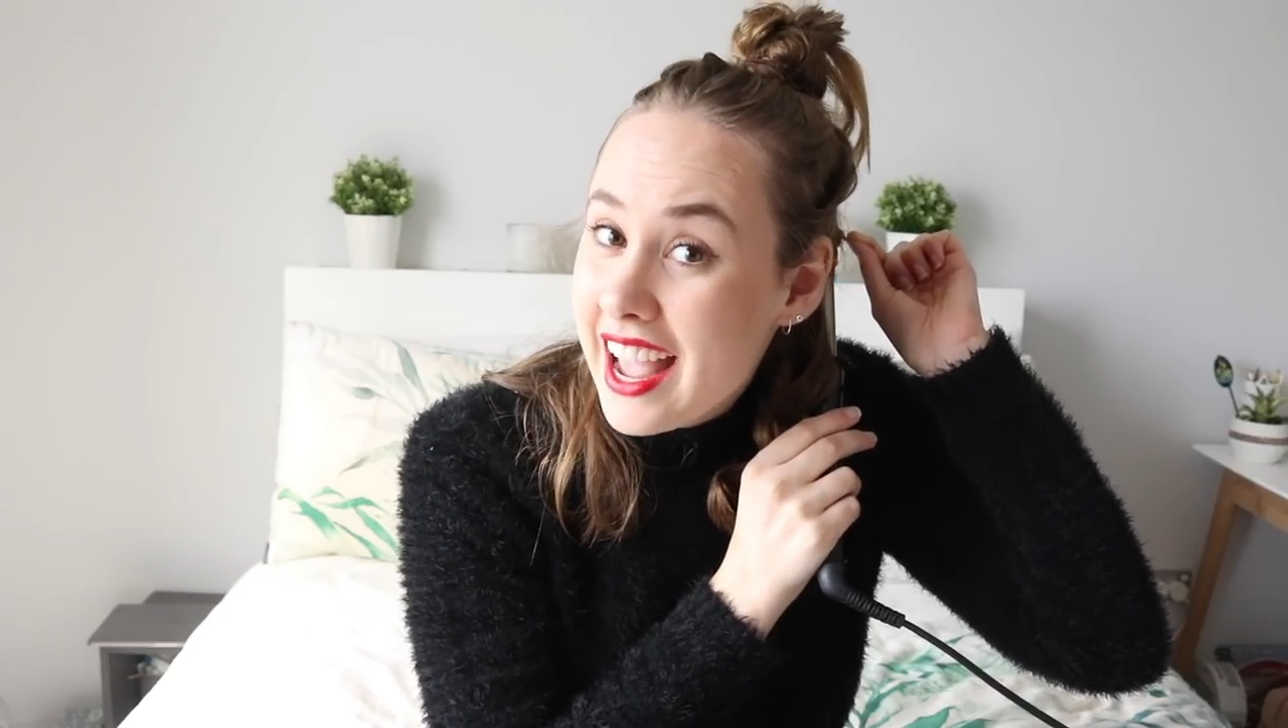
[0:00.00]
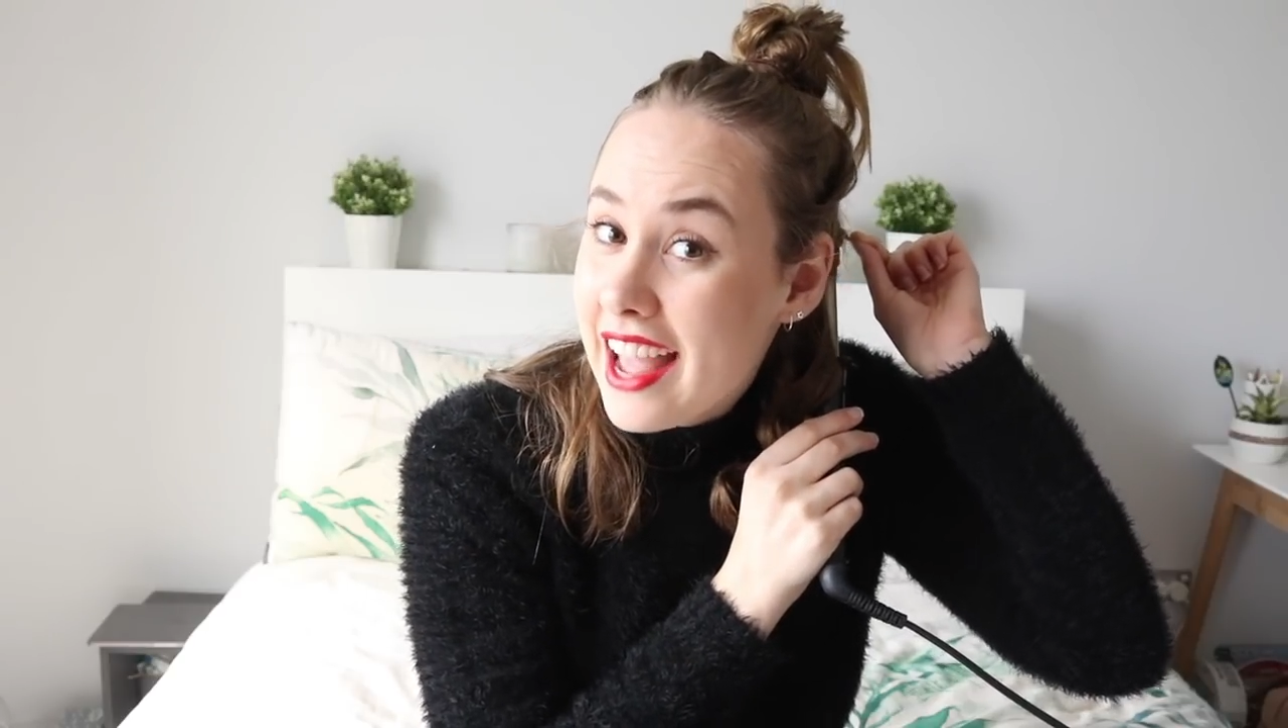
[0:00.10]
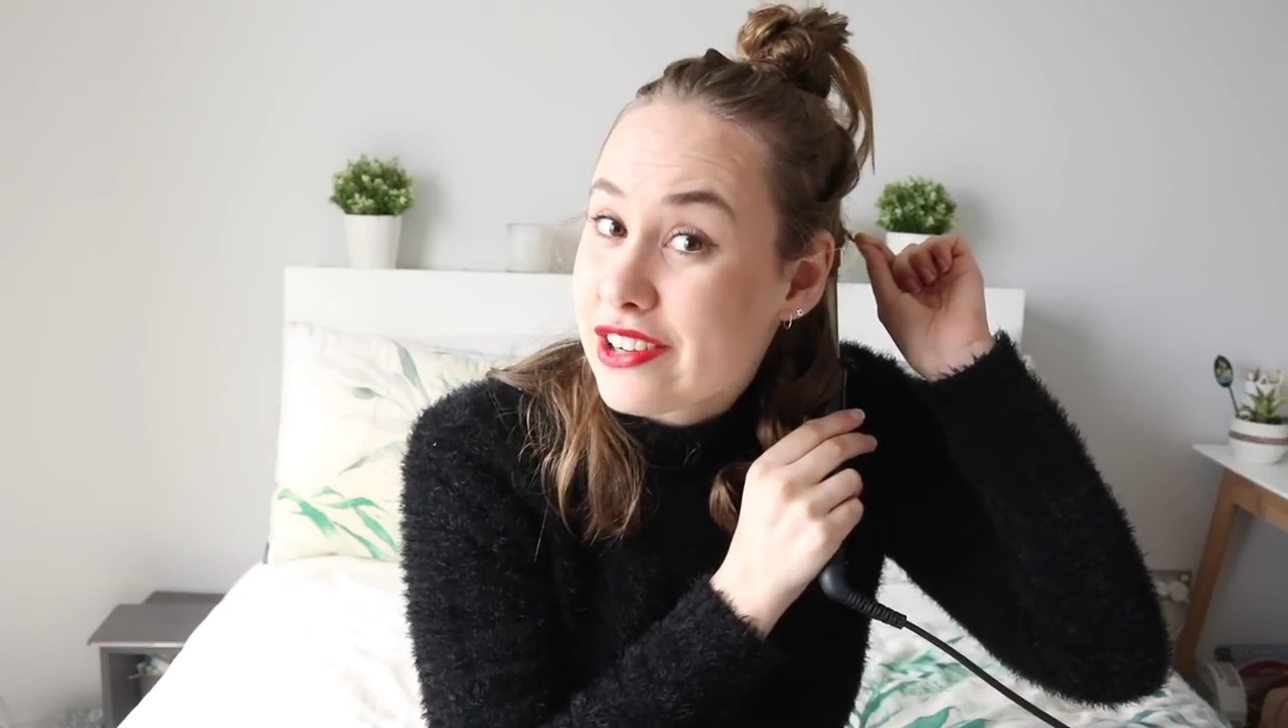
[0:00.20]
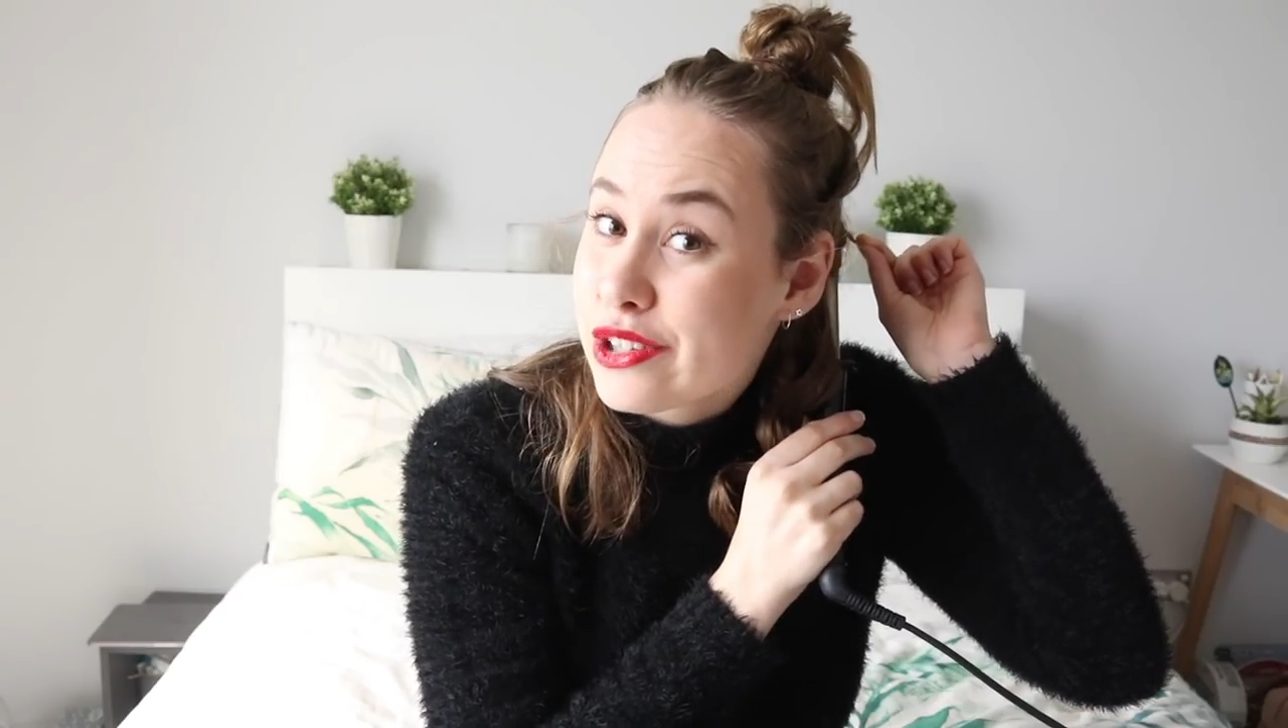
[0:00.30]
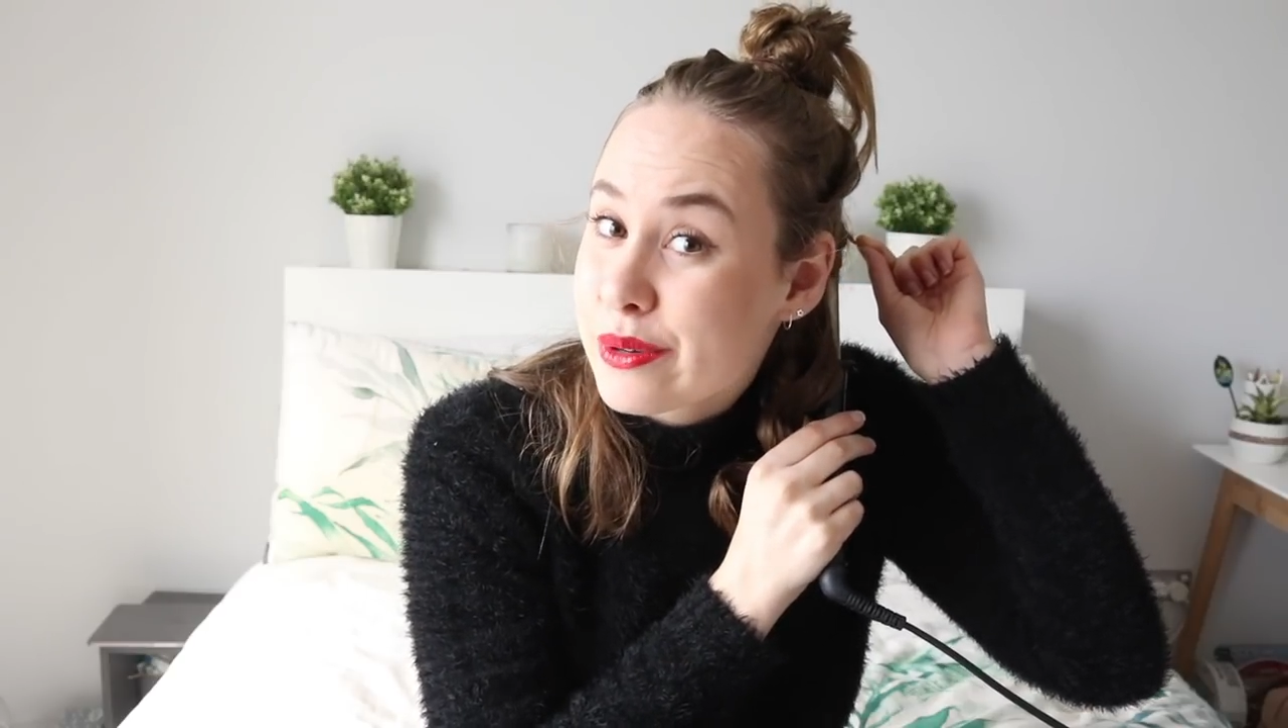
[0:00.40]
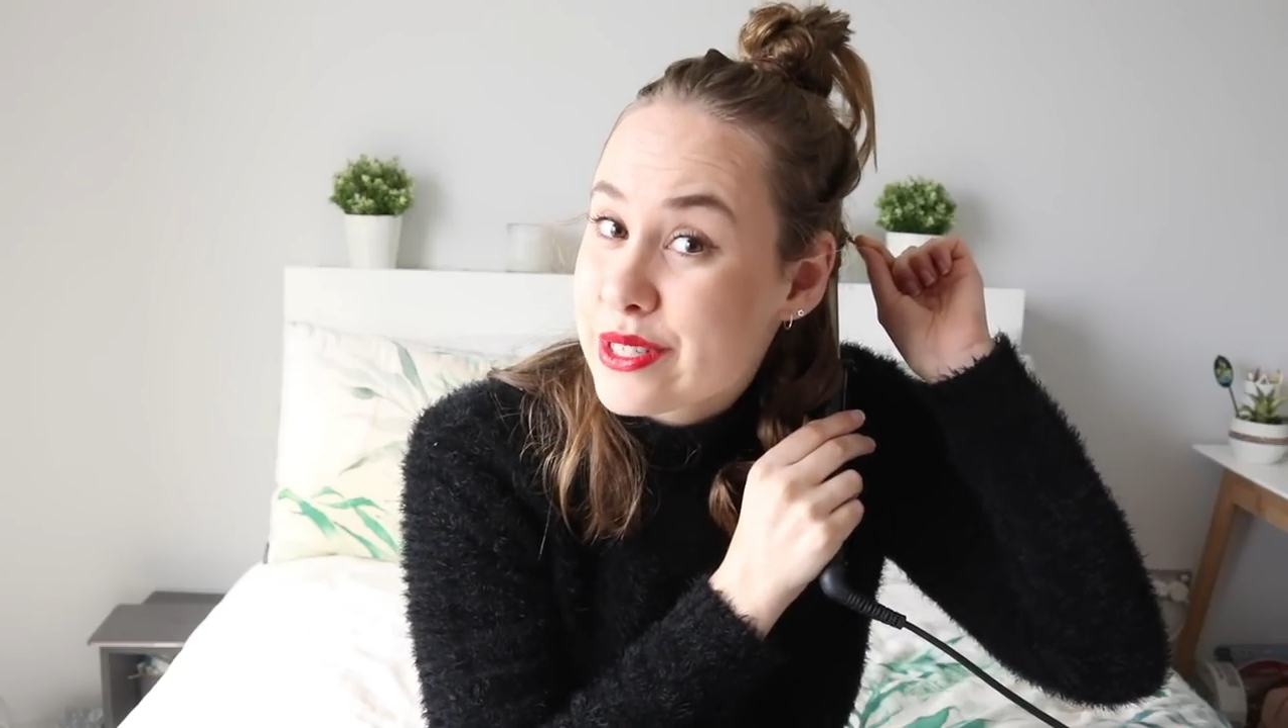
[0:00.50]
and do a